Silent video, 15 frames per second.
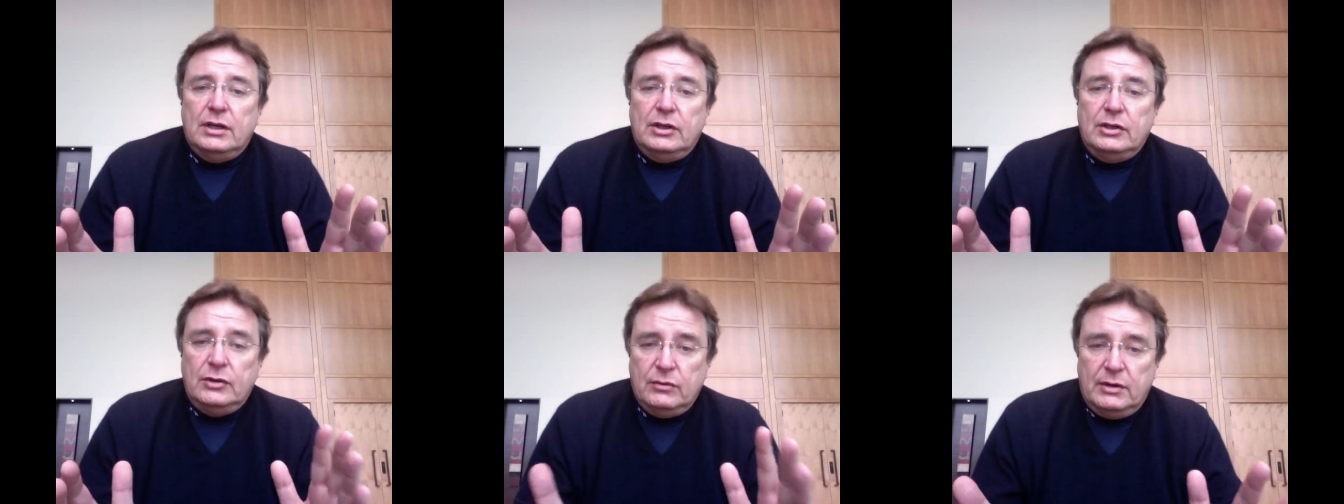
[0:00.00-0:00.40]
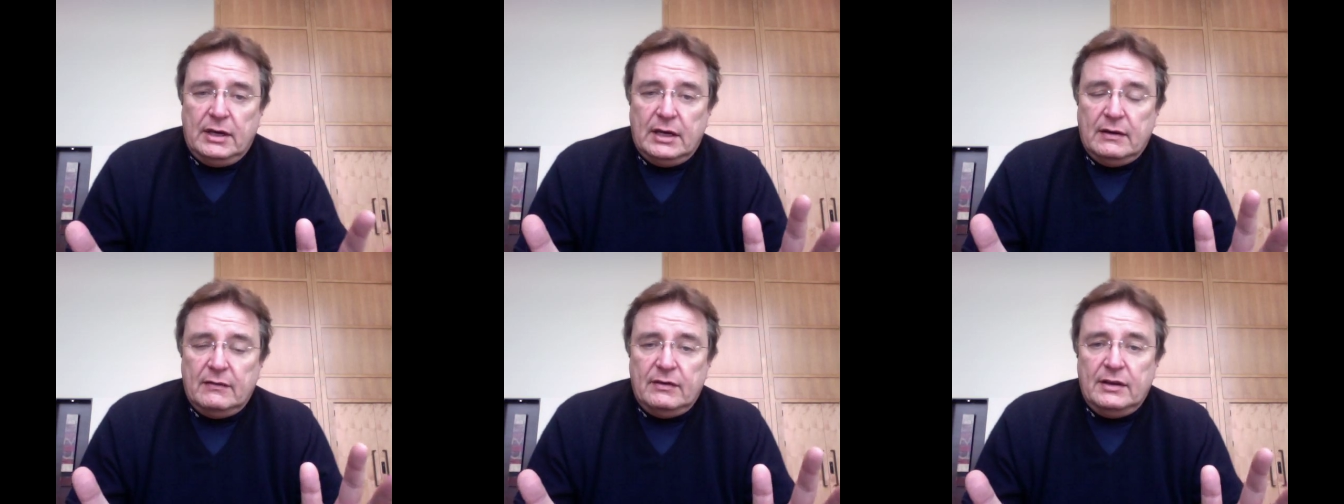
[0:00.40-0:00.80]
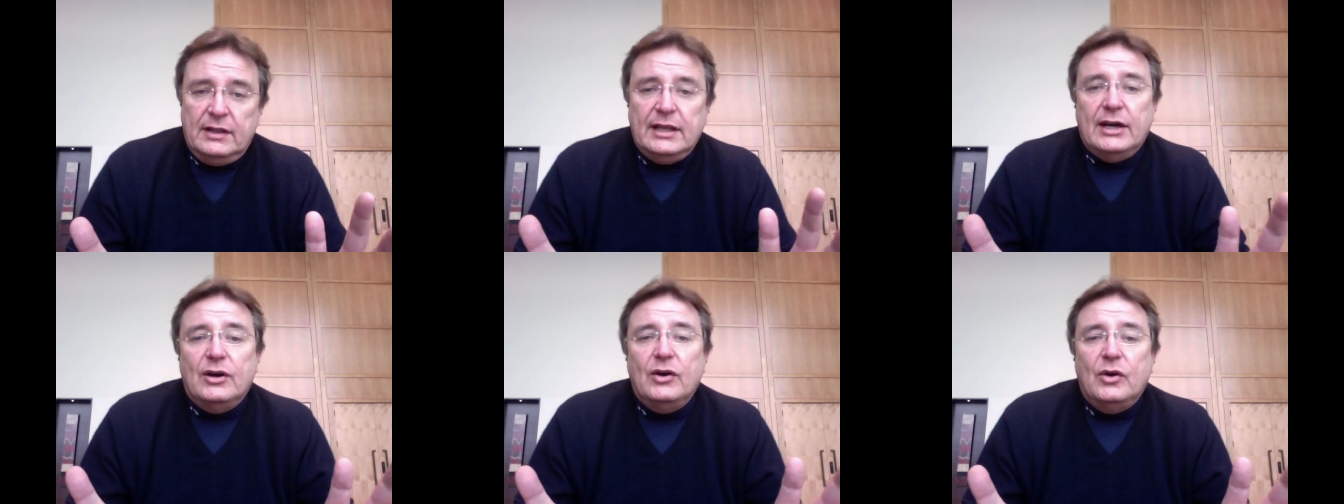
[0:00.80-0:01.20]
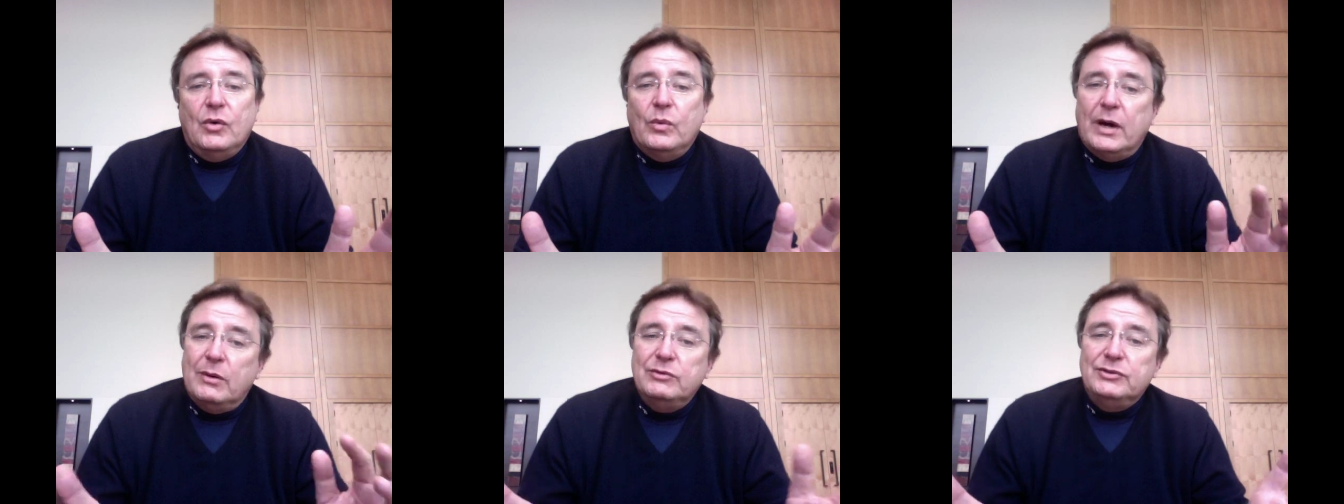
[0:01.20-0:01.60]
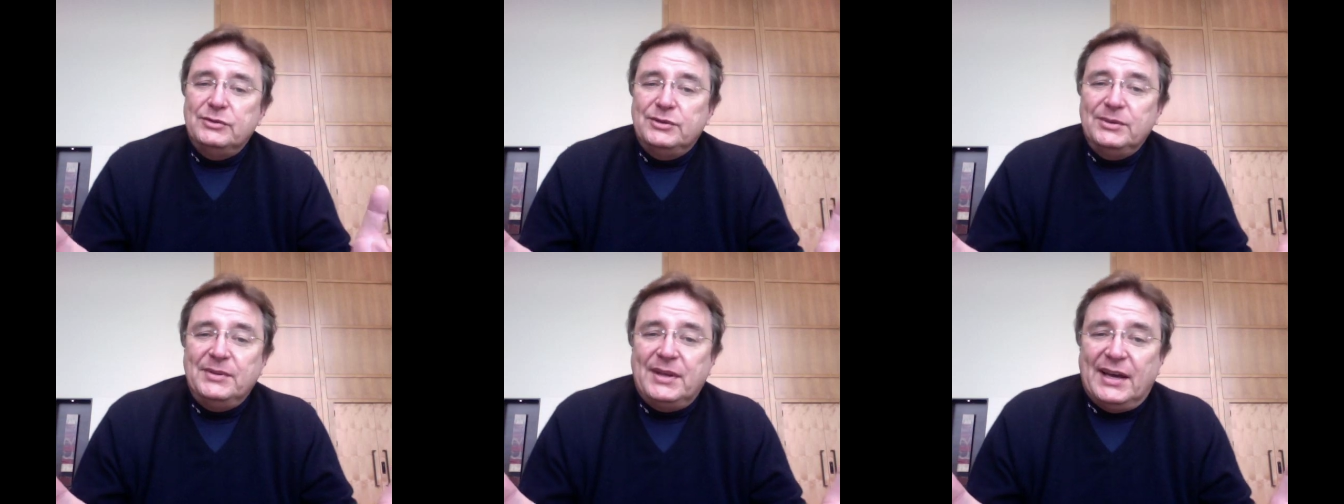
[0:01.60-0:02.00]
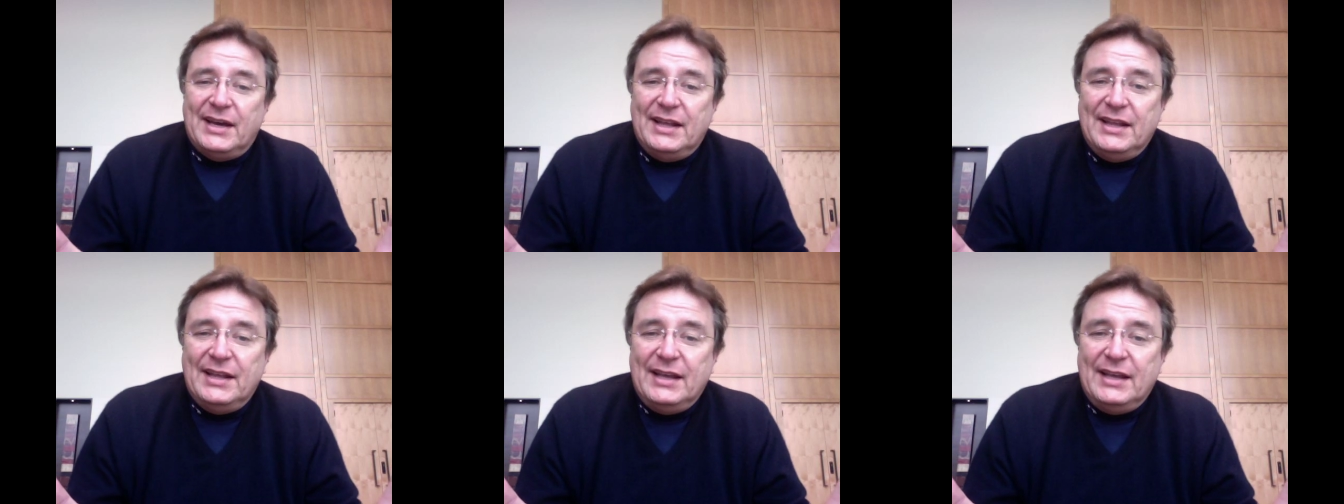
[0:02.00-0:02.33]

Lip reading: you have. Now, why would you do that?